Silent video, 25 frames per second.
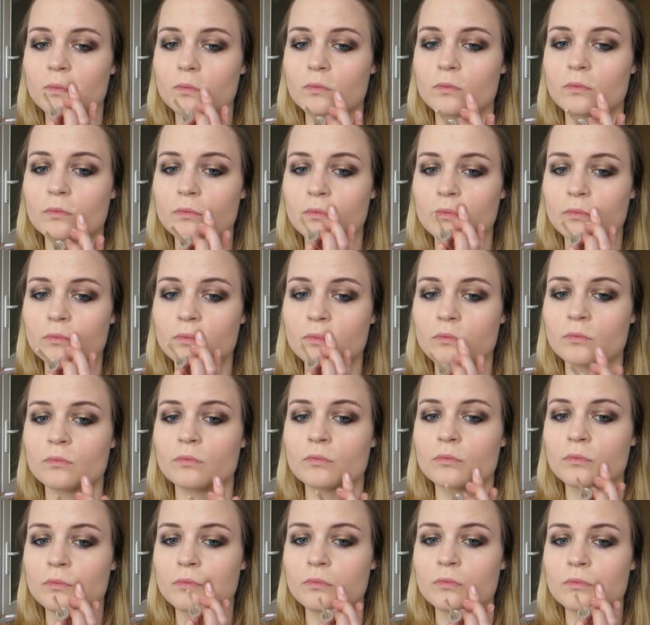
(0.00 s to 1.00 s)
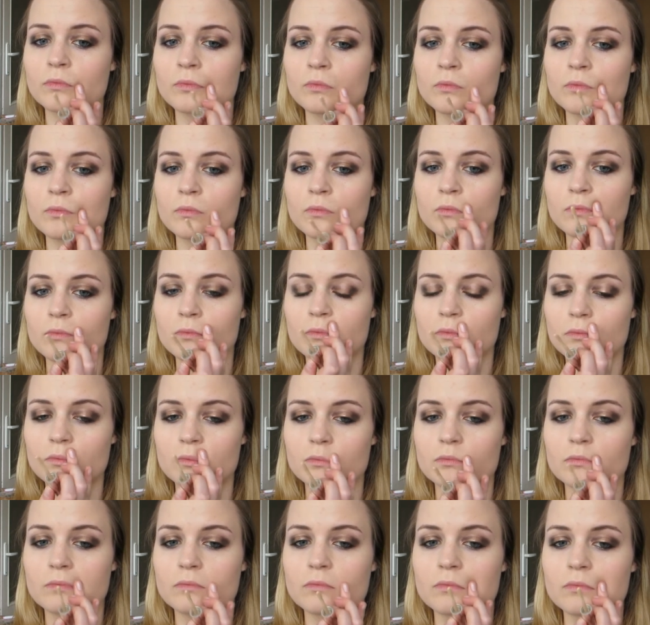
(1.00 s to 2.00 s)

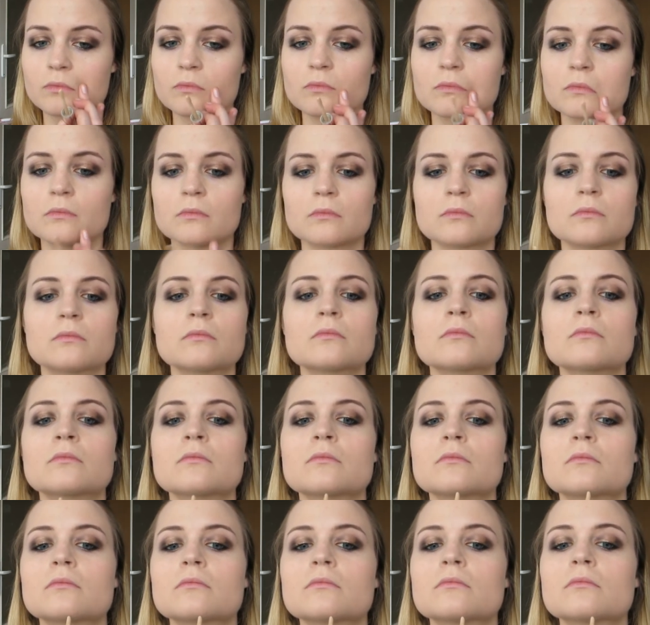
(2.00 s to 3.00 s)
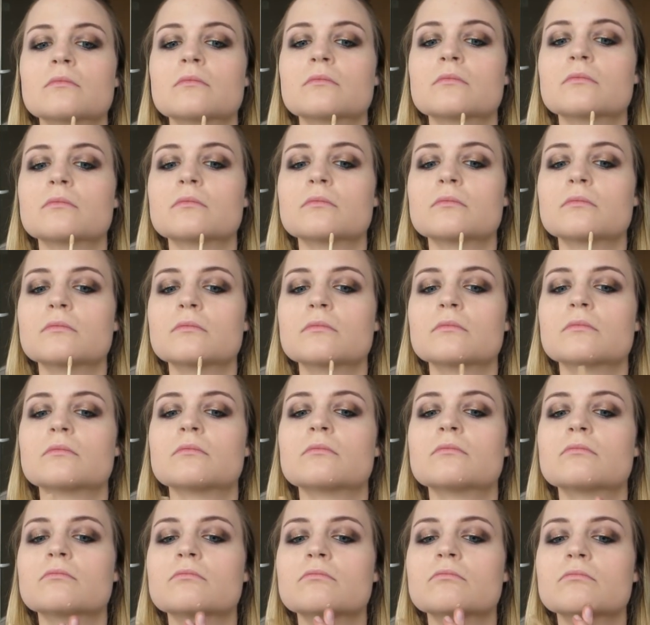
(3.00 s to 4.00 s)

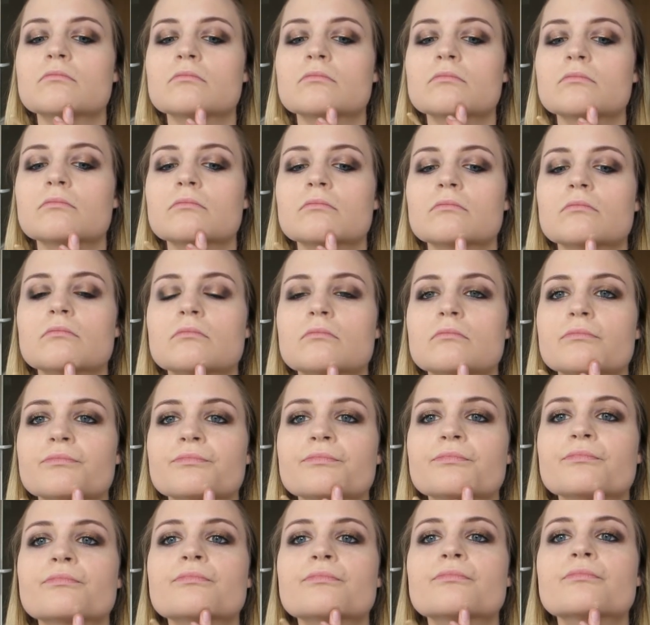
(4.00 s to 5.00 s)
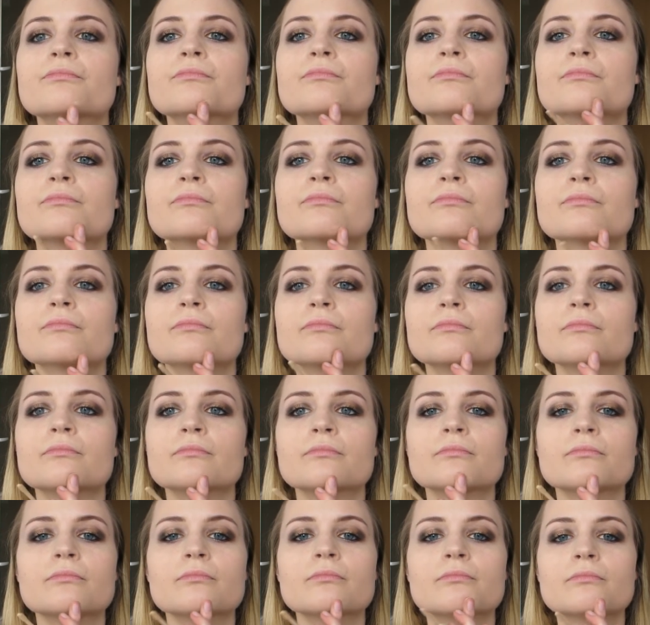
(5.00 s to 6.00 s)

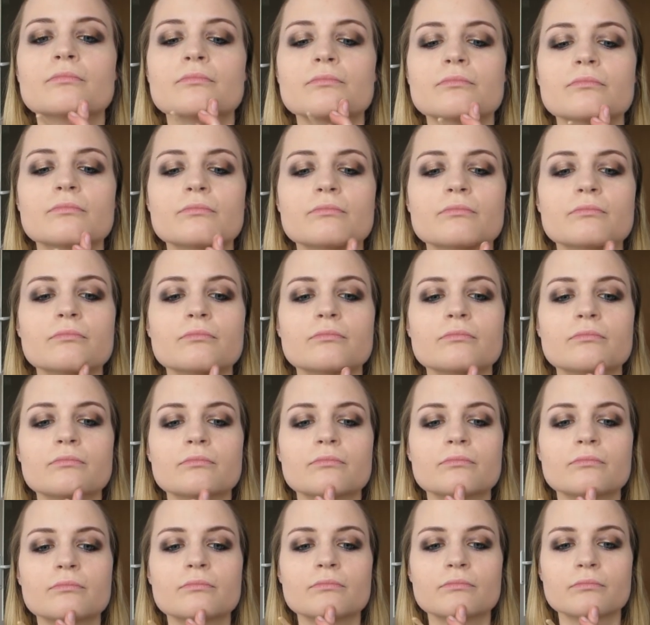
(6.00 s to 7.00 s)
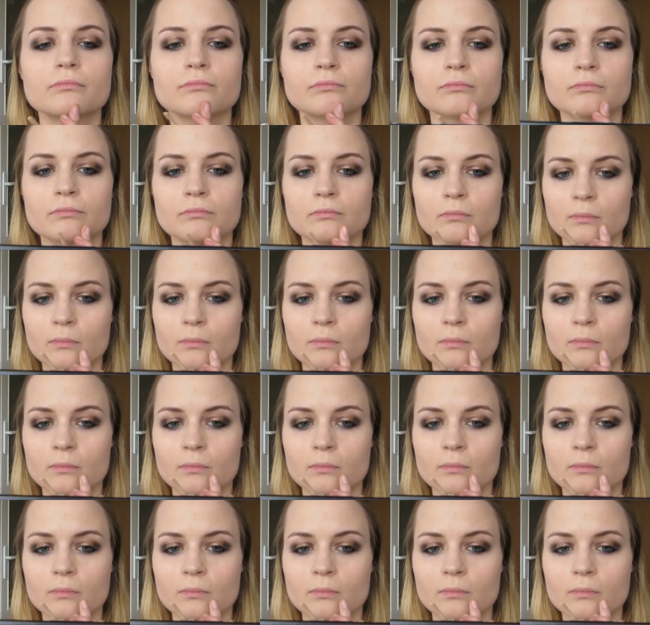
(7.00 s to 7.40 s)
Nobody speaks.